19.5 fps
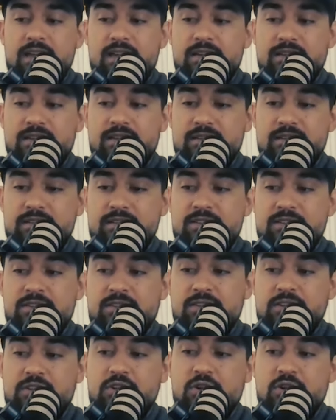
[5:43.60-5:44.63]
And
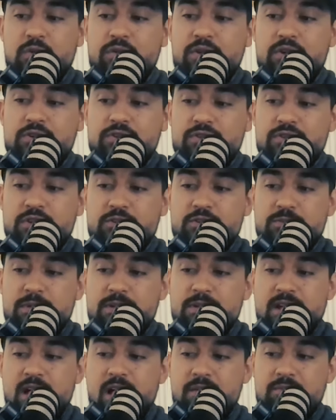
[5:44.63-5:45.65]
you know, there's
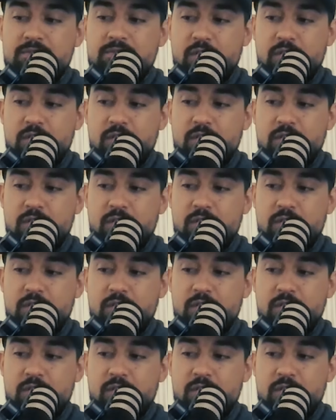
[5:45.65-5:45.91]
been times